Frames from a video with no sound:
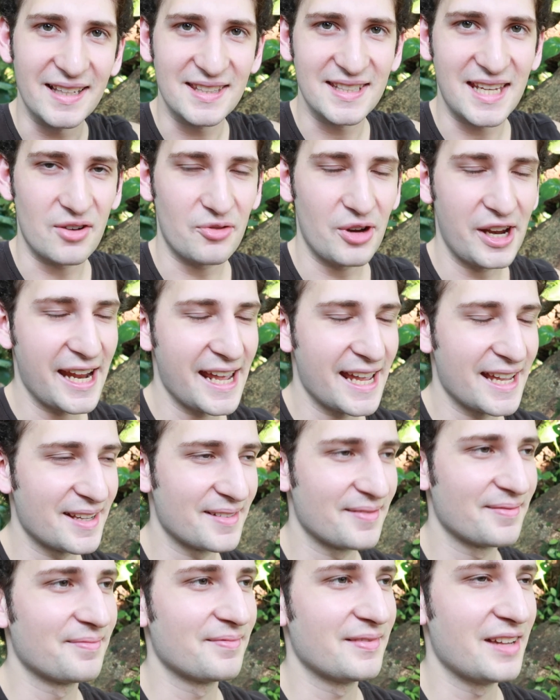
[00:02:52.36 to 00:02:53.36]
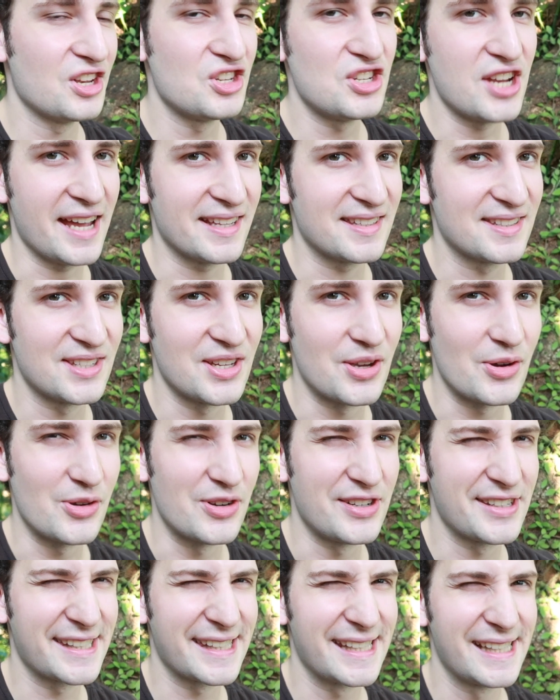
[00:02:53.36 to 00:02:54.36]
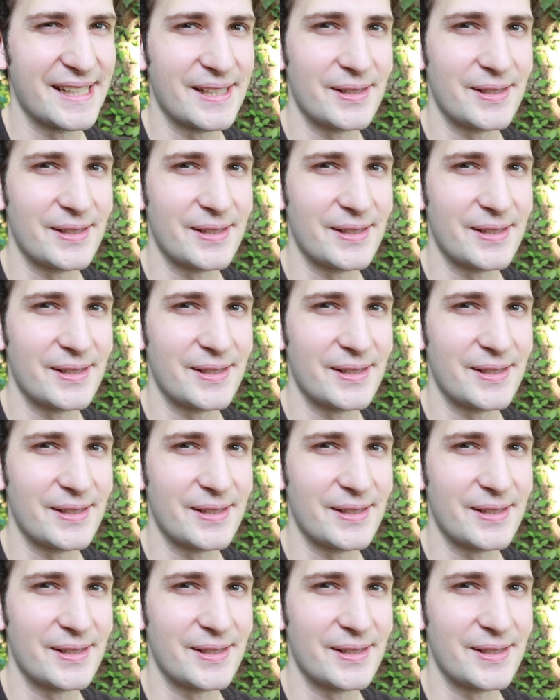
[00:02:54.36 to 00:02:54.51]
let's get reading. Chat soon.